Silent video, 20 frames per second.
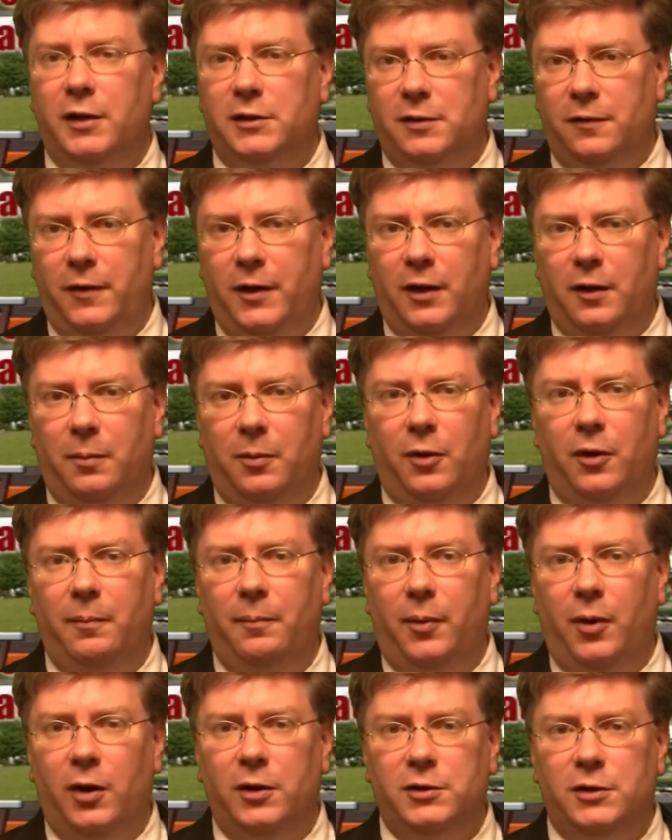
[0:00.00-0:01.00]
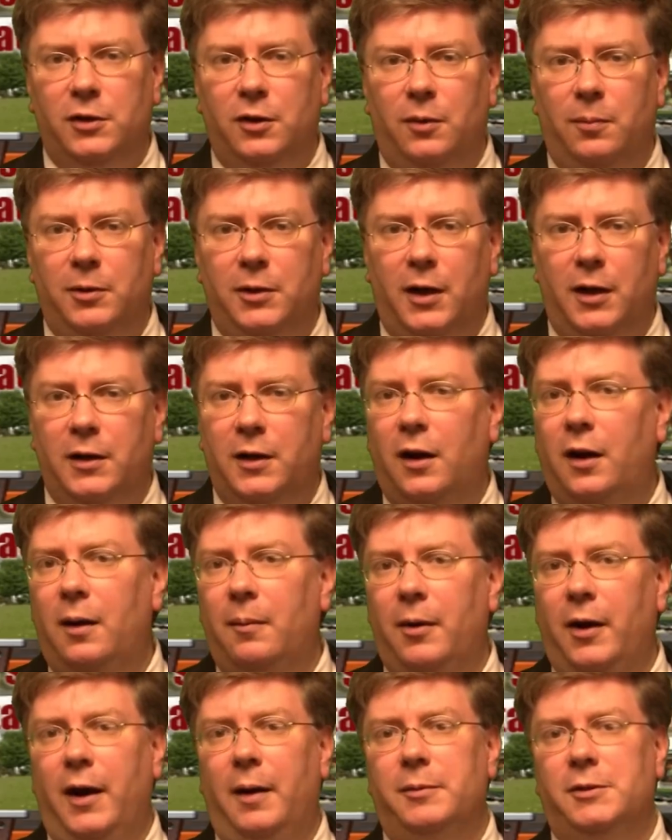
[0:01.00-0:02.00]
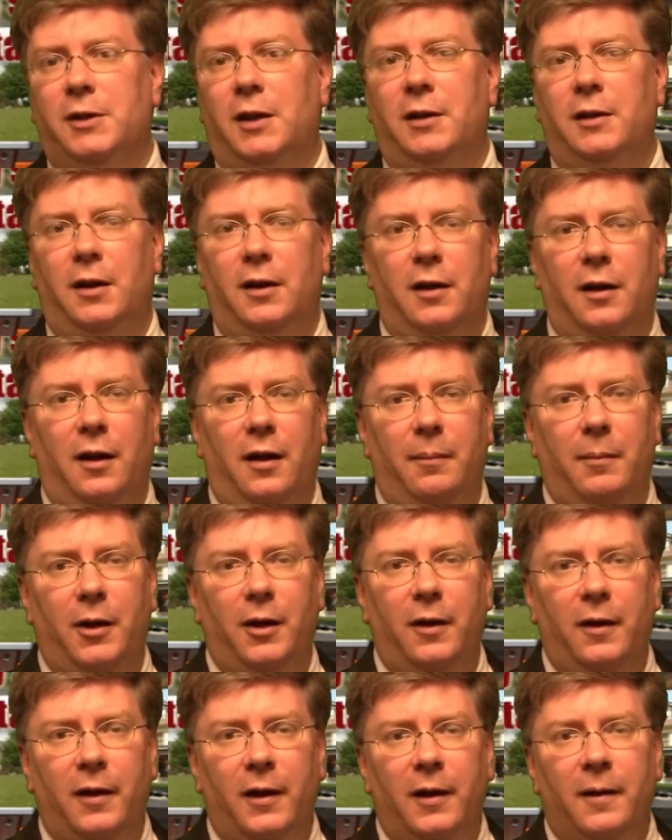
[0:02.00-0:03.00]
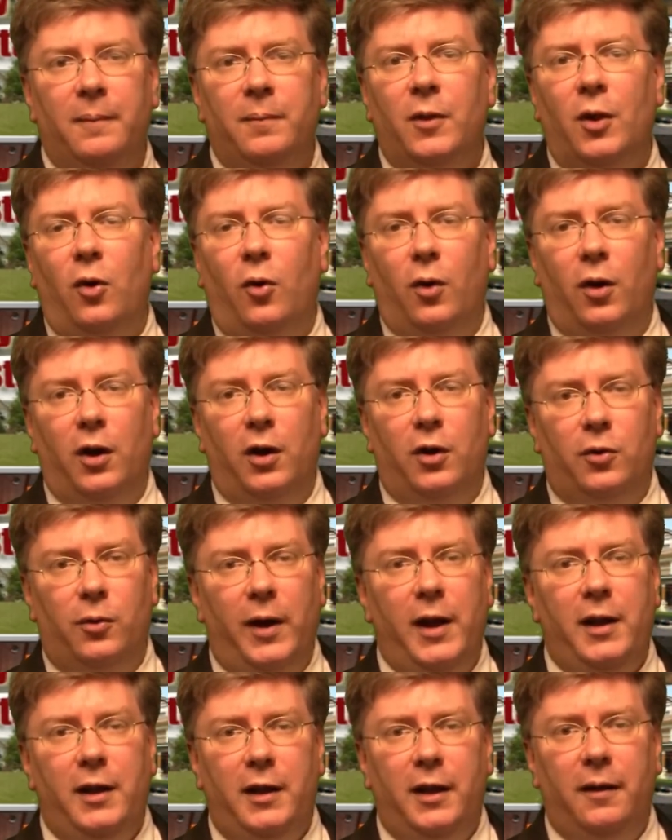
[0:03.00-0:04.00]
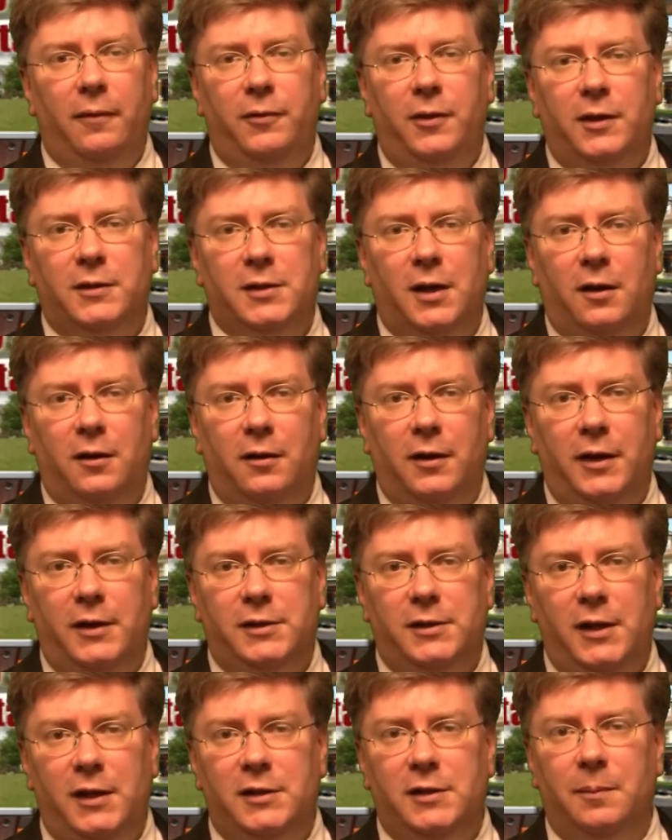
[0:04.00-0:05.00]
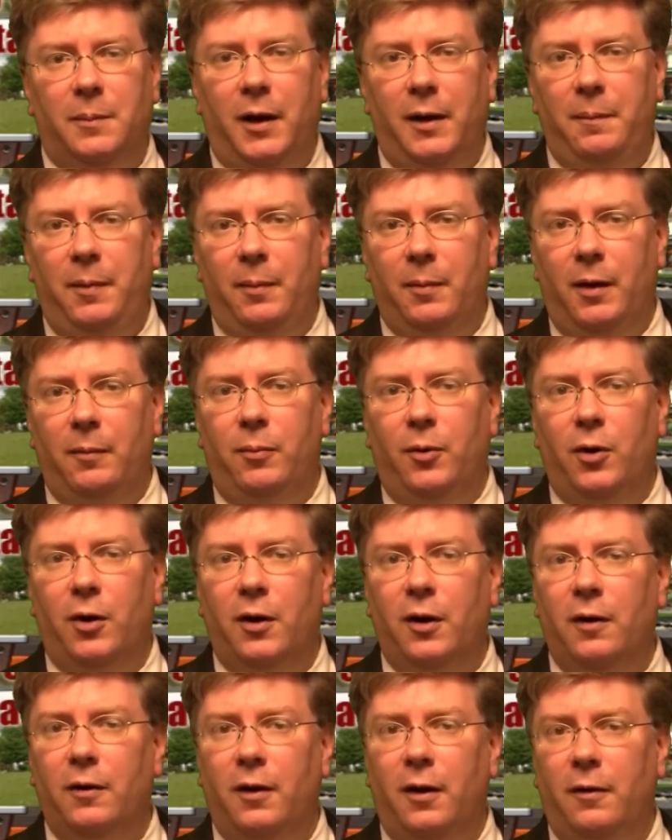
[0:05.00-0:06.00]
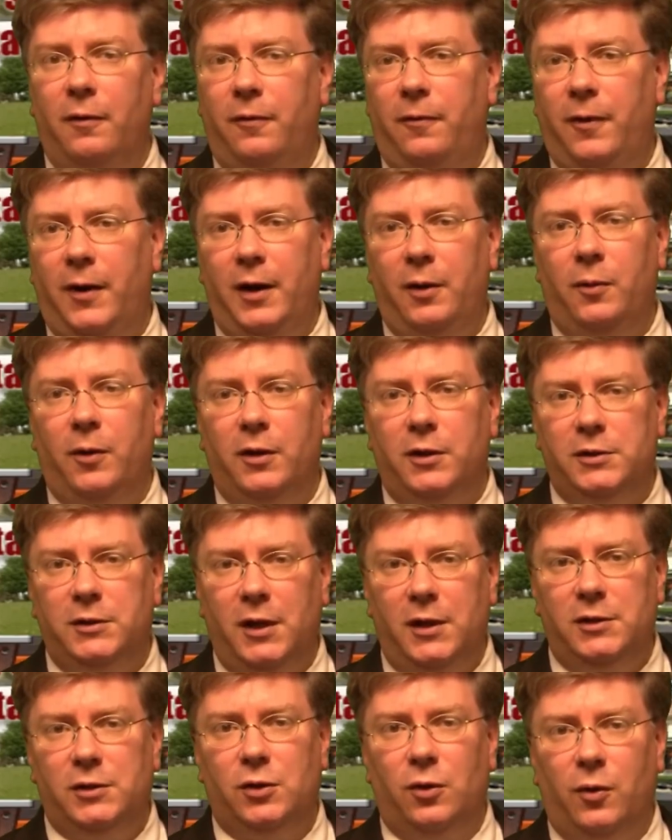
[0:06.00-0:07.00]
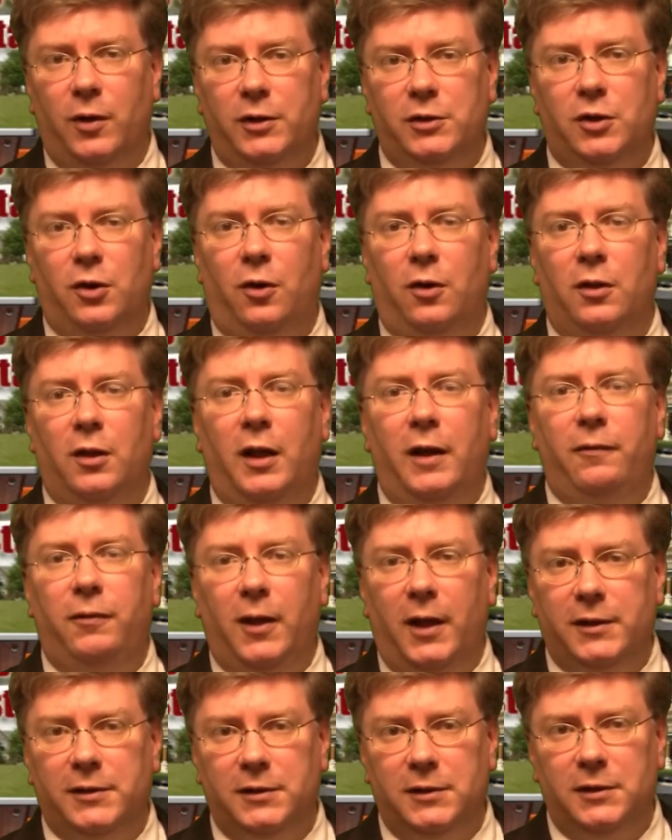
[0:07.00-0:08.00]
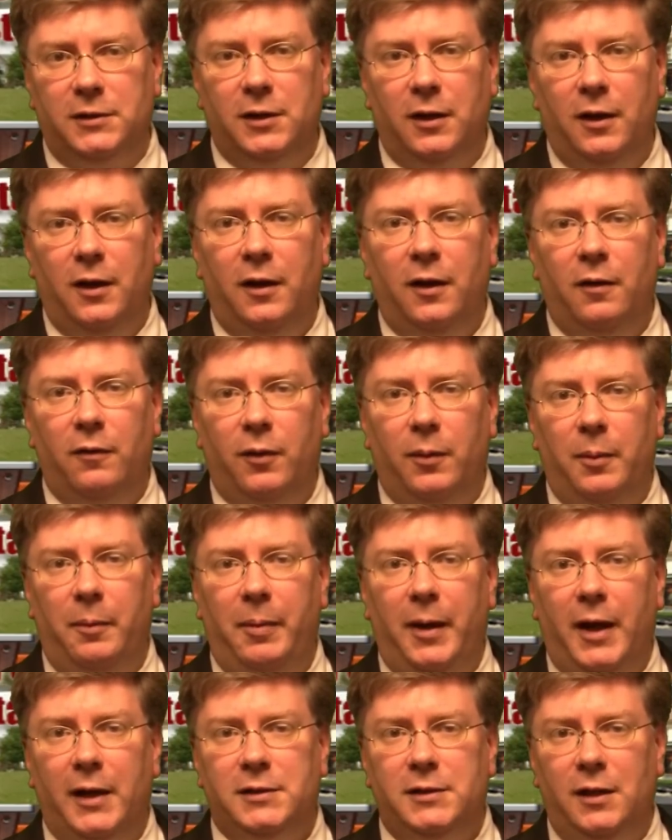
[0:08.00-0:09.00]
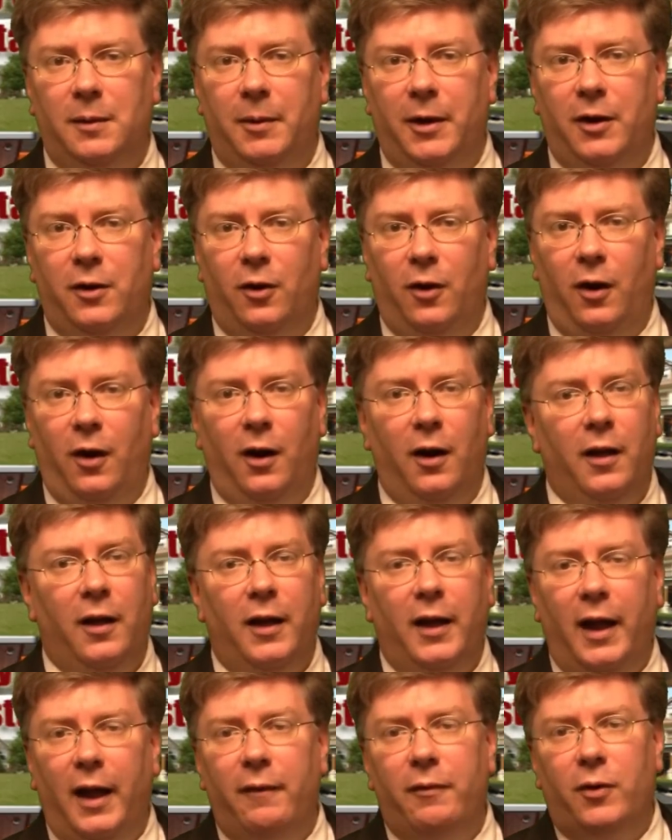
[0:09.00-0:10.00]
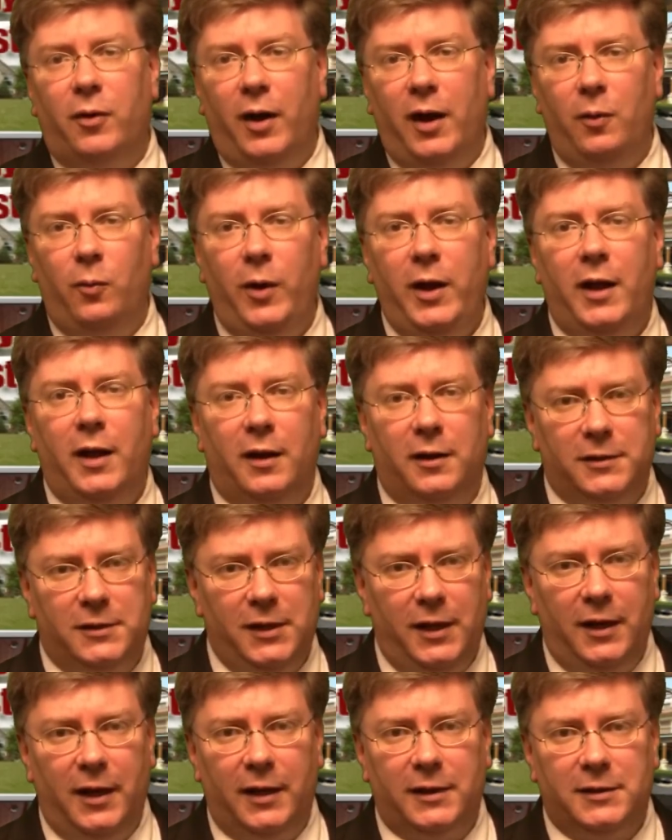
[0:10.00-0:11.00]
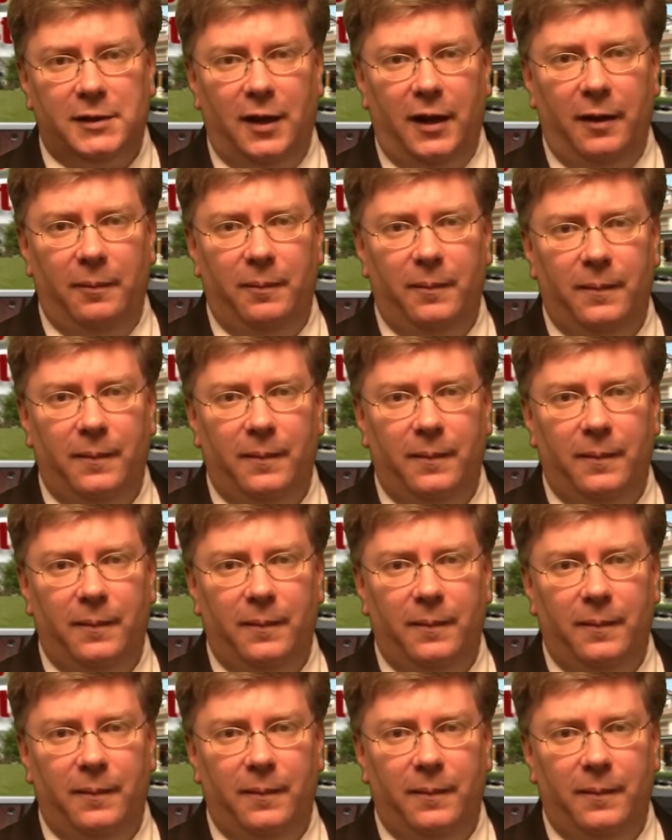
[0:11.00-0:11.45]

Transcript: It's available at barnesandnoble.com or amazon.com. Or a great gift this holiday season might be my book of funny real estate stories called Life Lessons from the backseat of my car. Have a great week, and I'll see you next time.